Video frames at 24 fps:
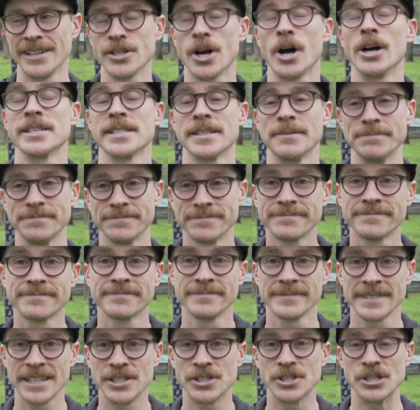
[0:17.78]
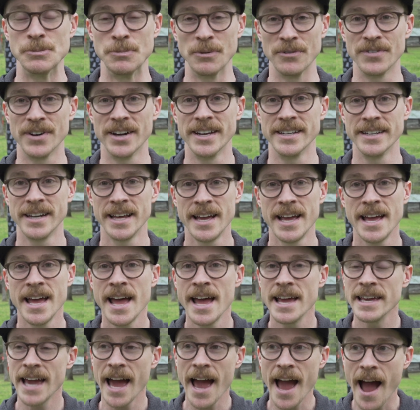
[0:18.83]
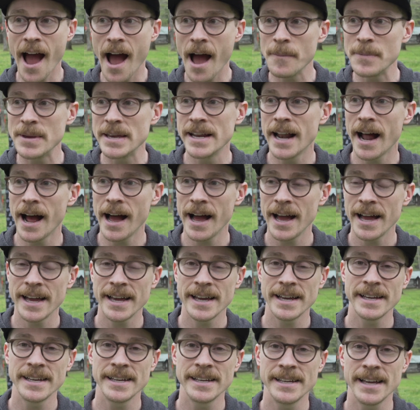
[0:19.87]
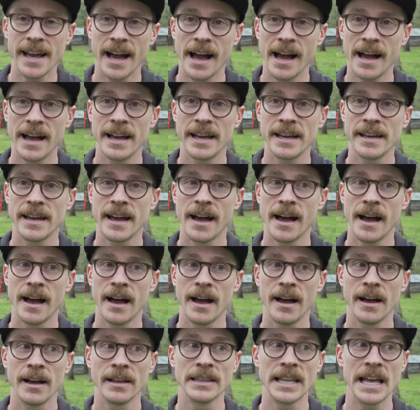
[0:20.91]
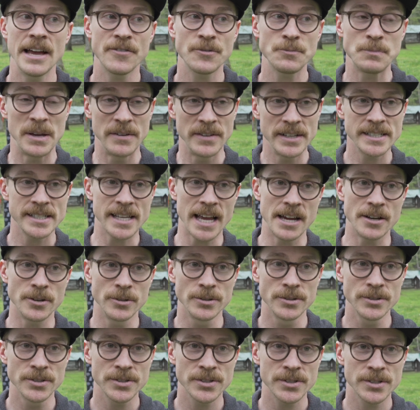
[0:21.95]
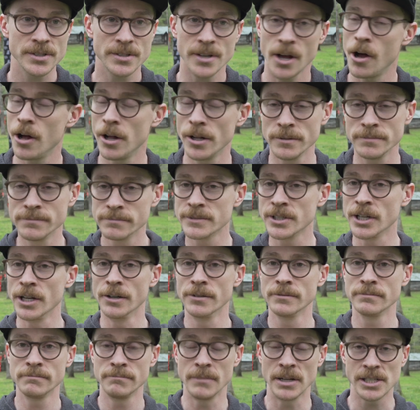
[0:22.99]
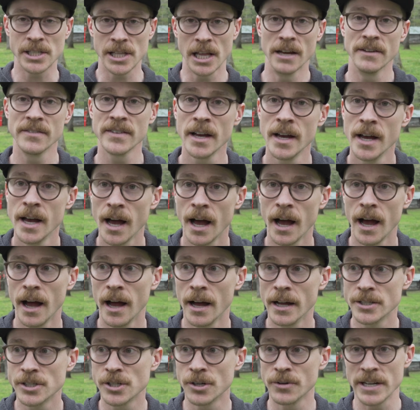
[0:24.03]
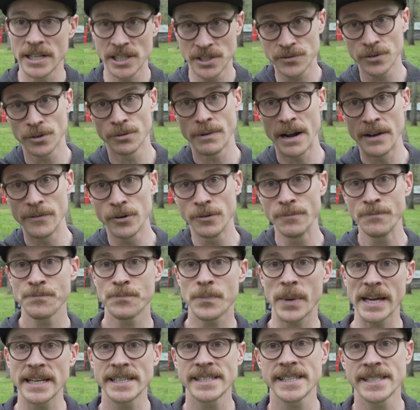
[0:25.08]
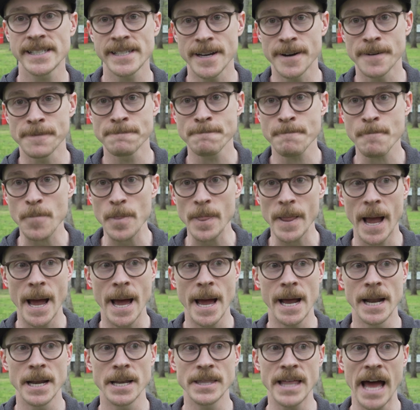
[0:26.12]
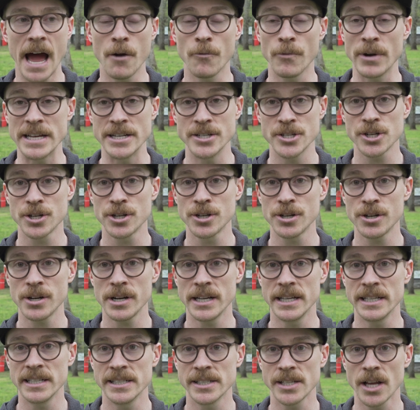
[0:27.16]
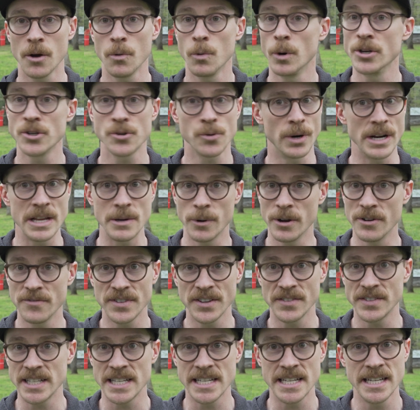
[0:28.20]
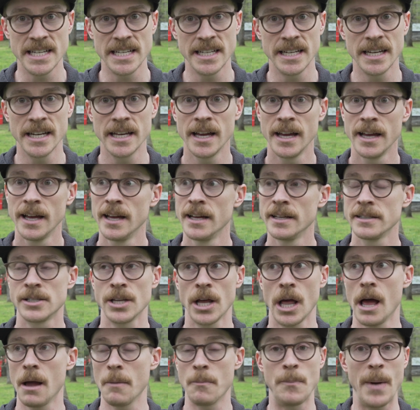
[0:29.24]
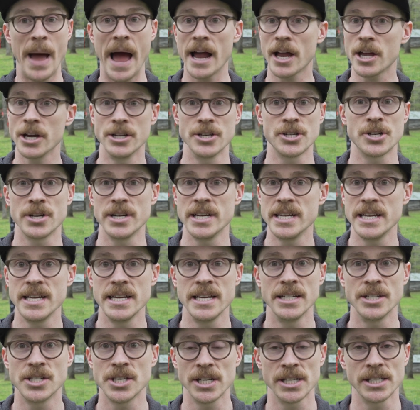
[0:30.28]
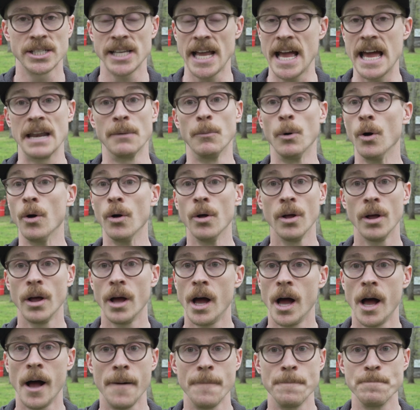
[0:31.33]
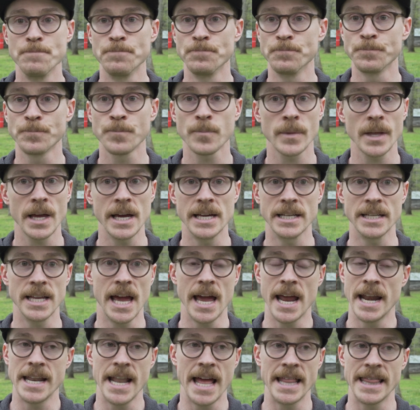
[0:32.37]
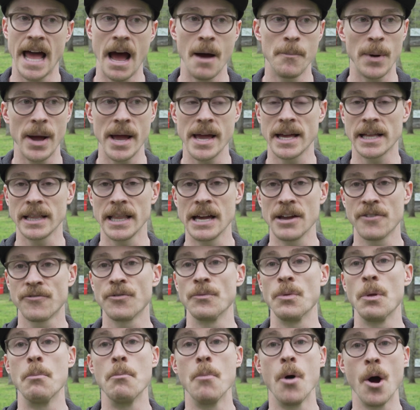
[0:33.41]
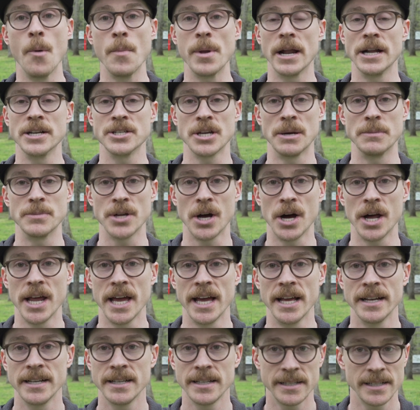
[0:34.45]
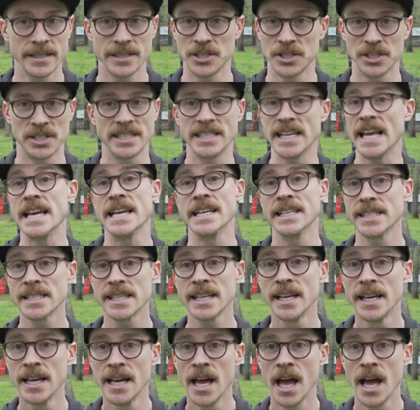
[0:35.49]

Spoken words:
It's awesome. That's super fun. Yeah, I mean, I left Pivot Cycles, all, you know, much love, to race for Revel Bikes this year. And that Ranger is a 120/115, backcountry, just animal. And that bike, like, from the moment I jumped on it, it just sings.